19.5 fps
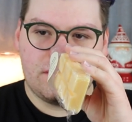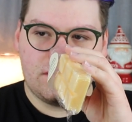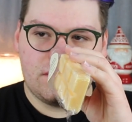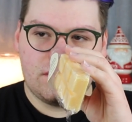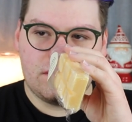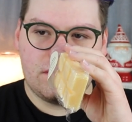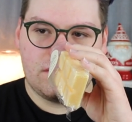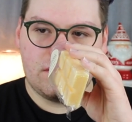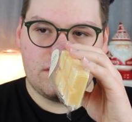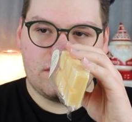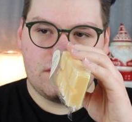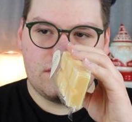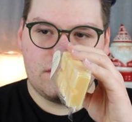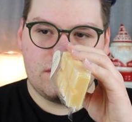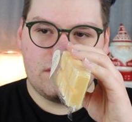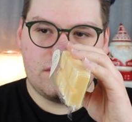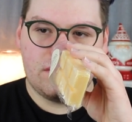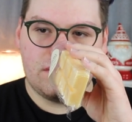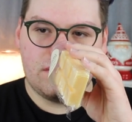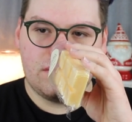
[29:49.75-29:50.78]

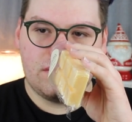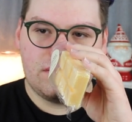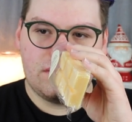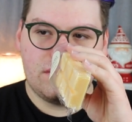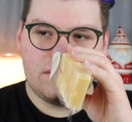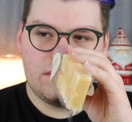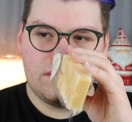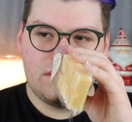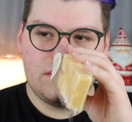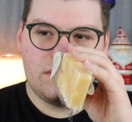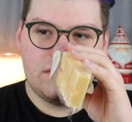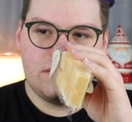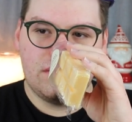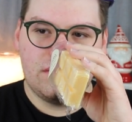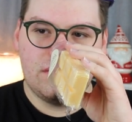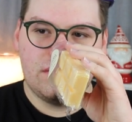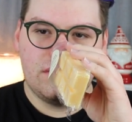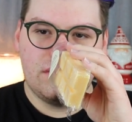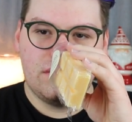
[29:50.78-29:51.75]
(silence)